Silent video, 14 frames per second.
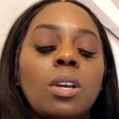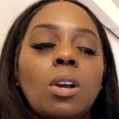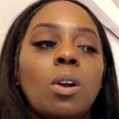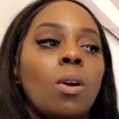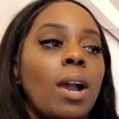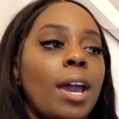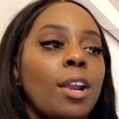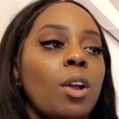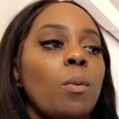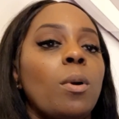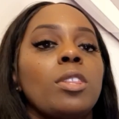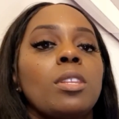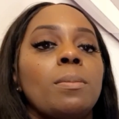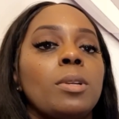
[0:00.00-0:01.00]
or I don't
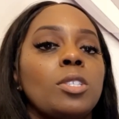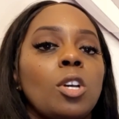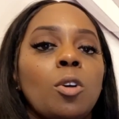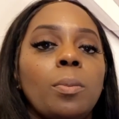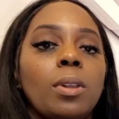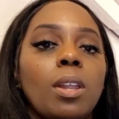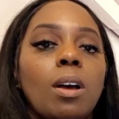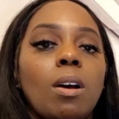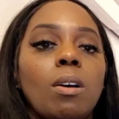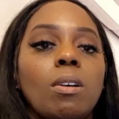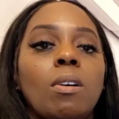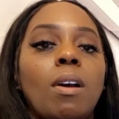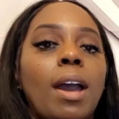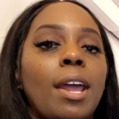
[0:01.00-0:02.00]
want the metoprolol,
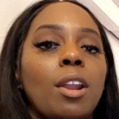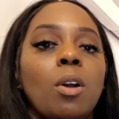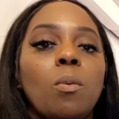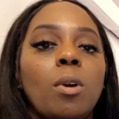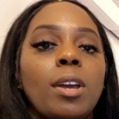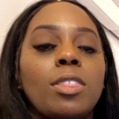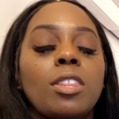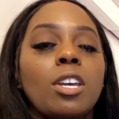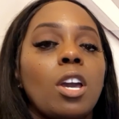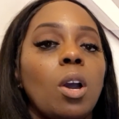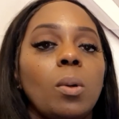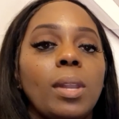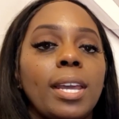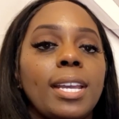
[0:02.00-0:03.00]
or I don't want the
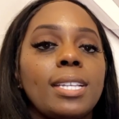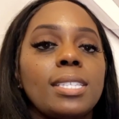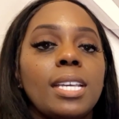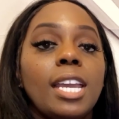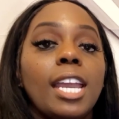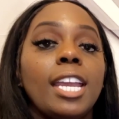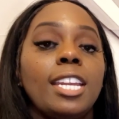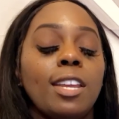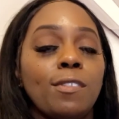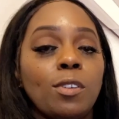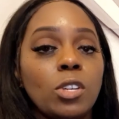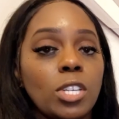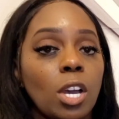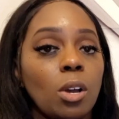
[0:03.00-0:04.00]
Colace. And if
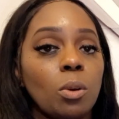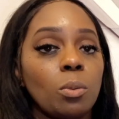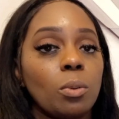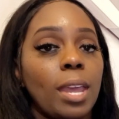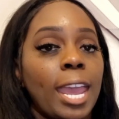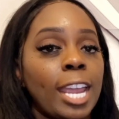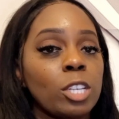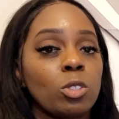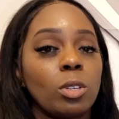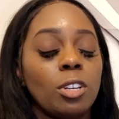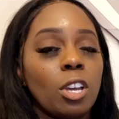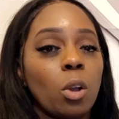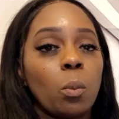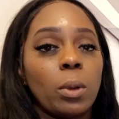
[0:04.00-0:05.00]
you don't actually
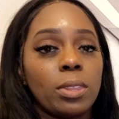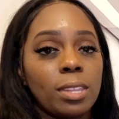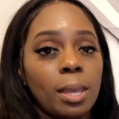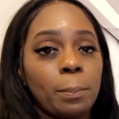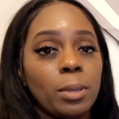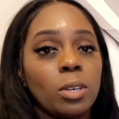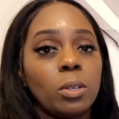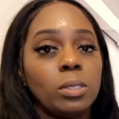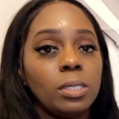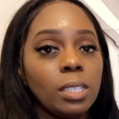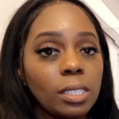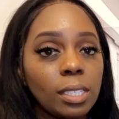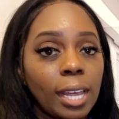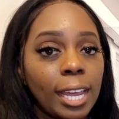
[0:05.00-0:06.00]
know what that pill
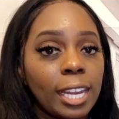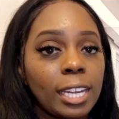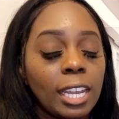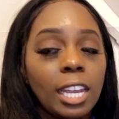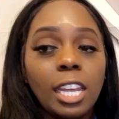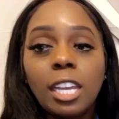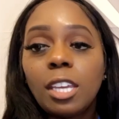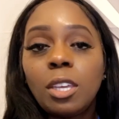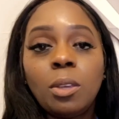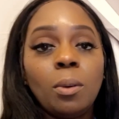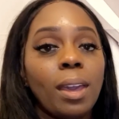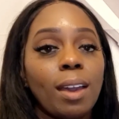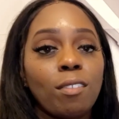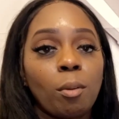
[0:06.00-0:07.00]
look like,
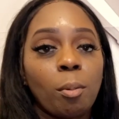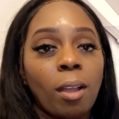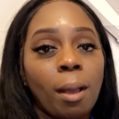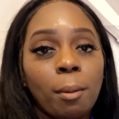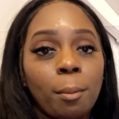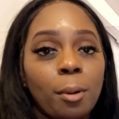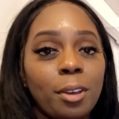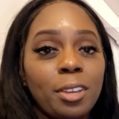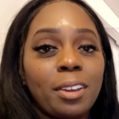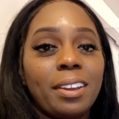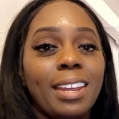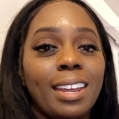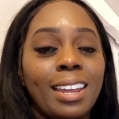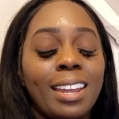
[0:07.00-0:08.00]
you have a problem on your
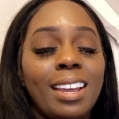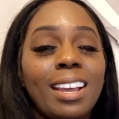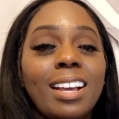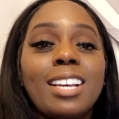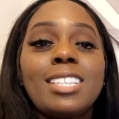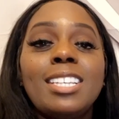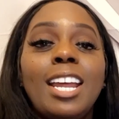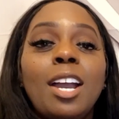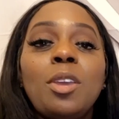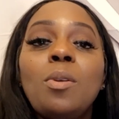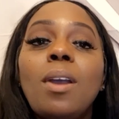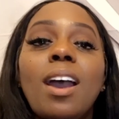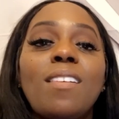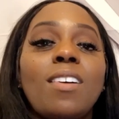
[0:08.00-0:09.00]
hand, because now
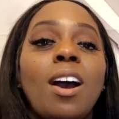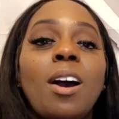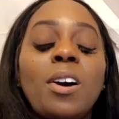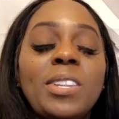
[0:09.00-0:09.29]
you have all